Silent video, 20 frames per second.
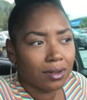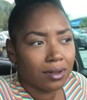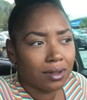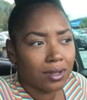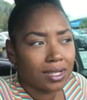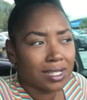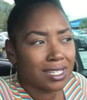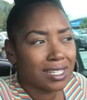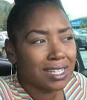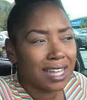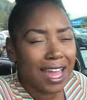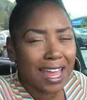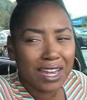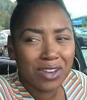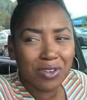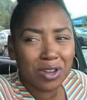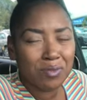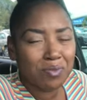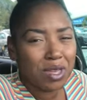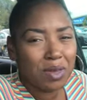
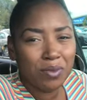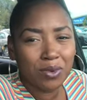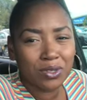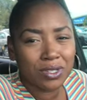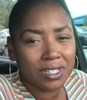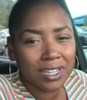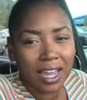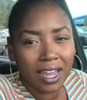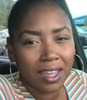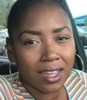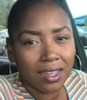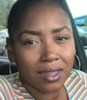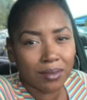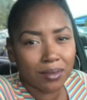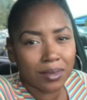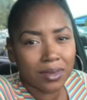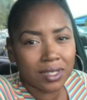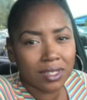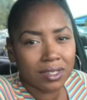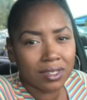slandering people's
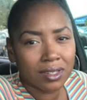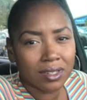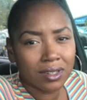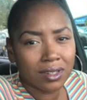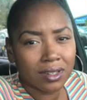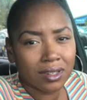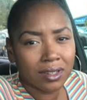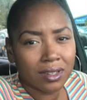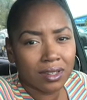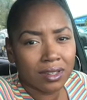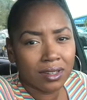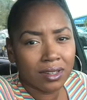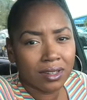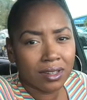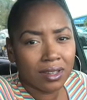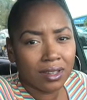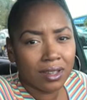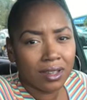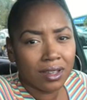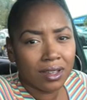names,
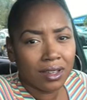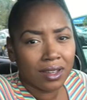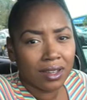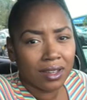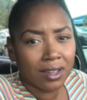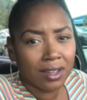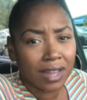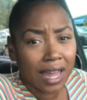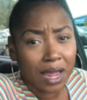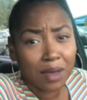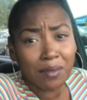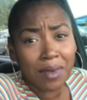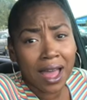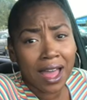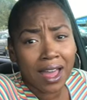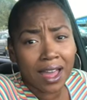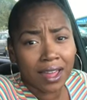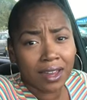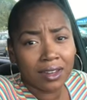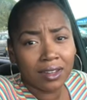like
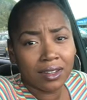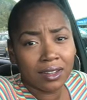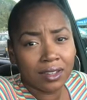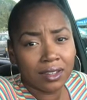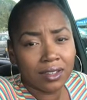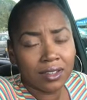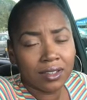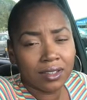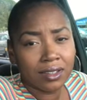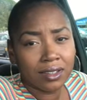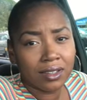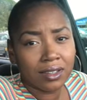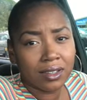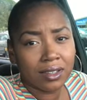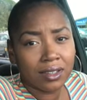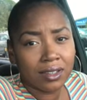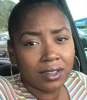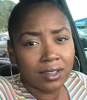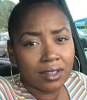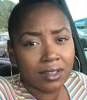mine.
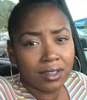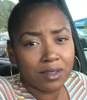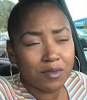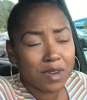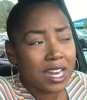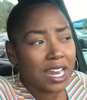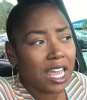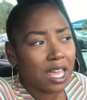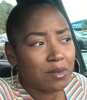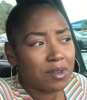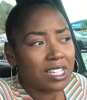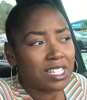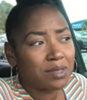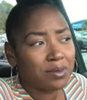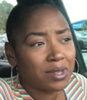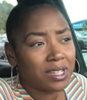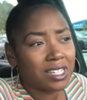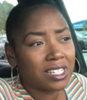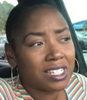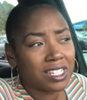My name has
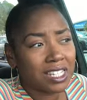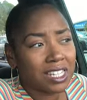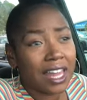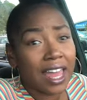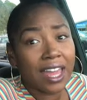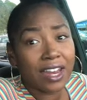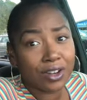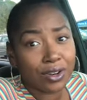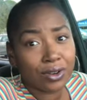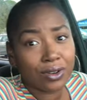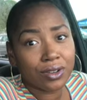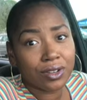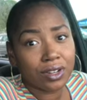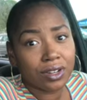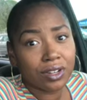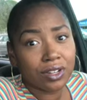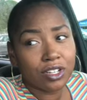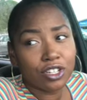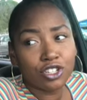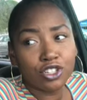been slandered
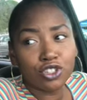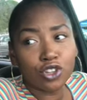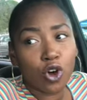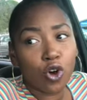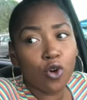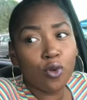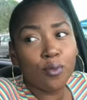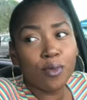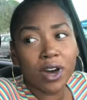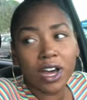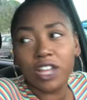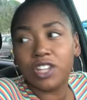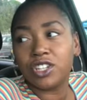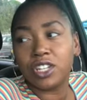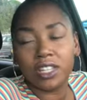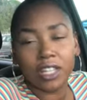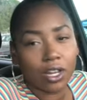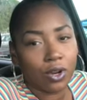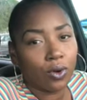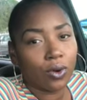so much
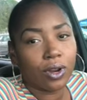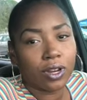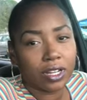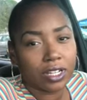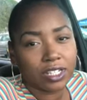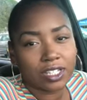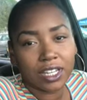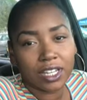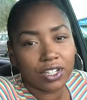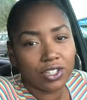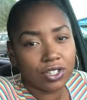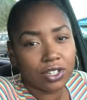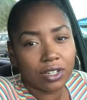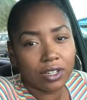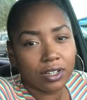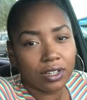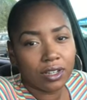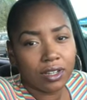in that organization.